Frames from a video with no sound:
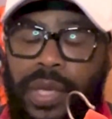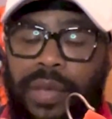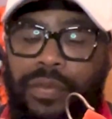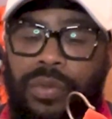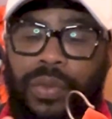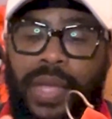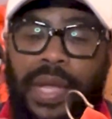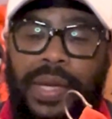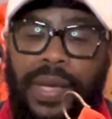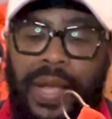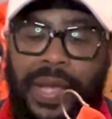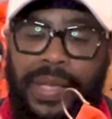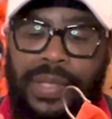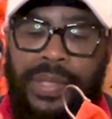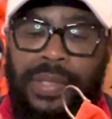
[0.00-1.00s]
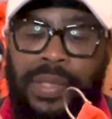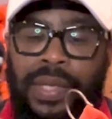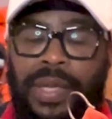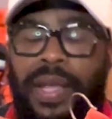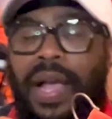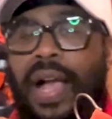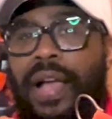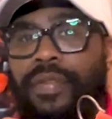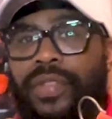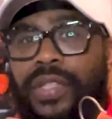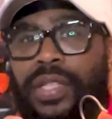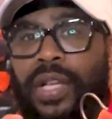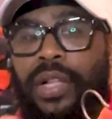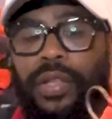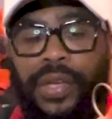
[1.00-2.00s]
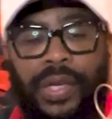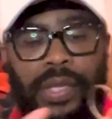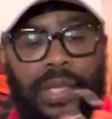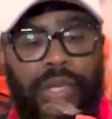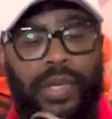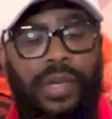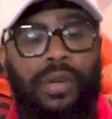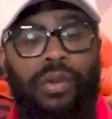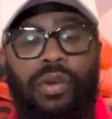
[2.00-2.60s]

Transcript: you that nice high vis color here.